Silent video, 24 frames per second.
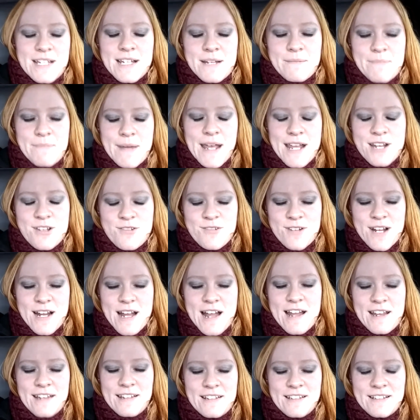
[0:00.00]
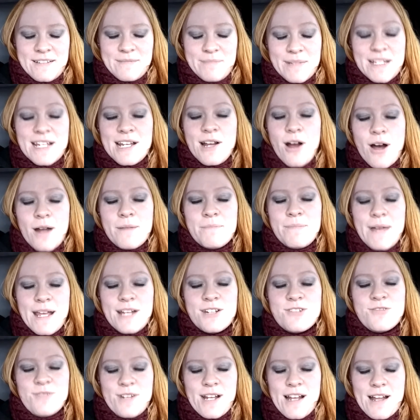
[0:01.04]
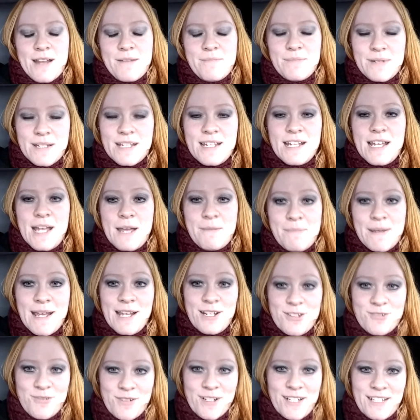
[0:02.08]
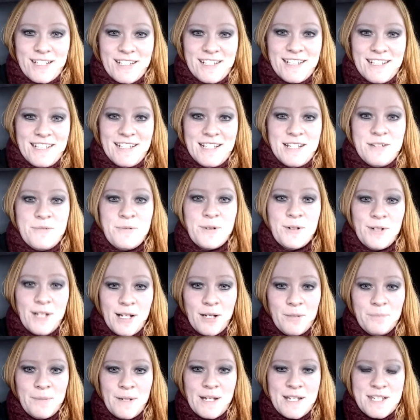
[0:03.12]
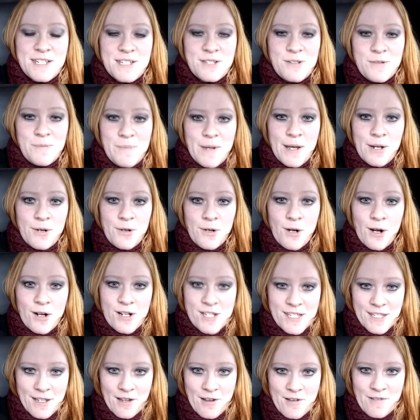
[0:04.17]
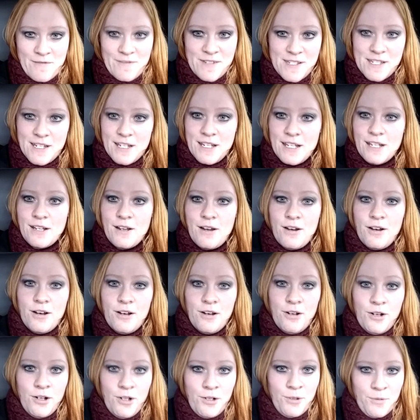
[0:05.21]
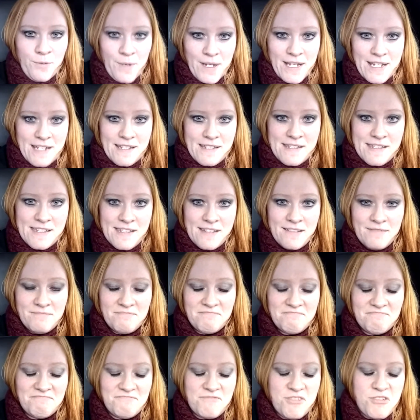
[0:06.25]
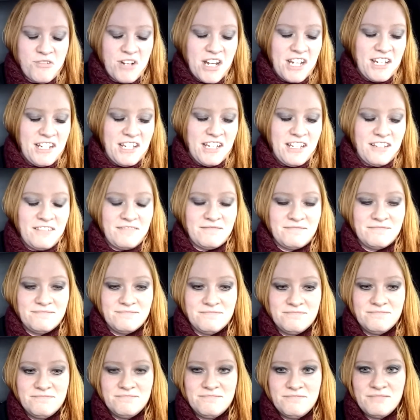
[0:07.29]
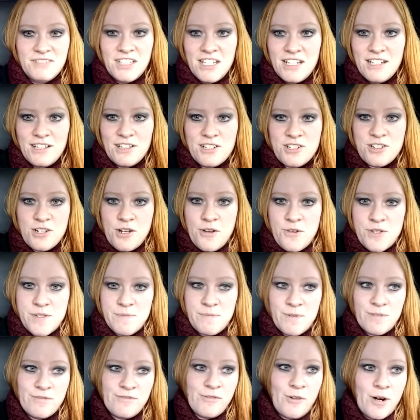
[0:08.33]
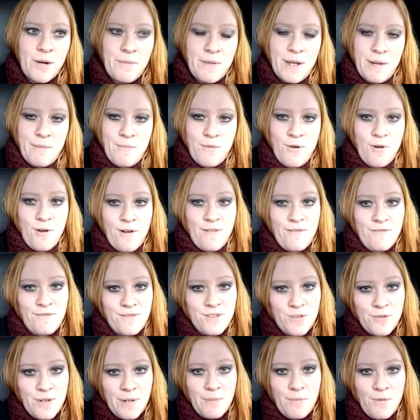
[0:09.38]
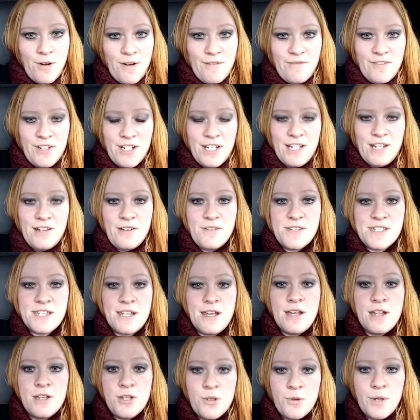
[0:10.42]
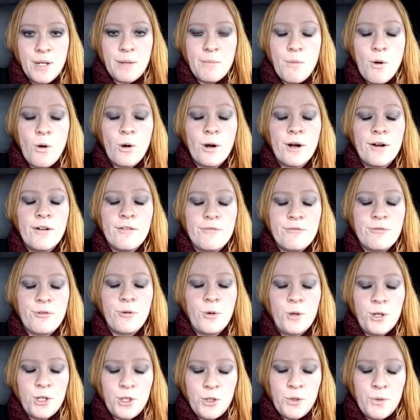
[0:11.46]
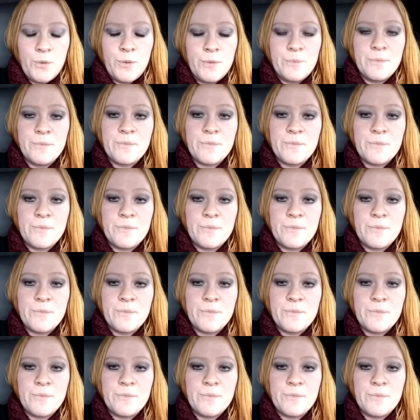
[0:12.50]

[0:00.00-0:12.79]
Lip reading: Patreon, being on Patreon, being a patron will help us to better ourselves in all ways. Training, getting to shows, performing more, doing more videos, doing more for you.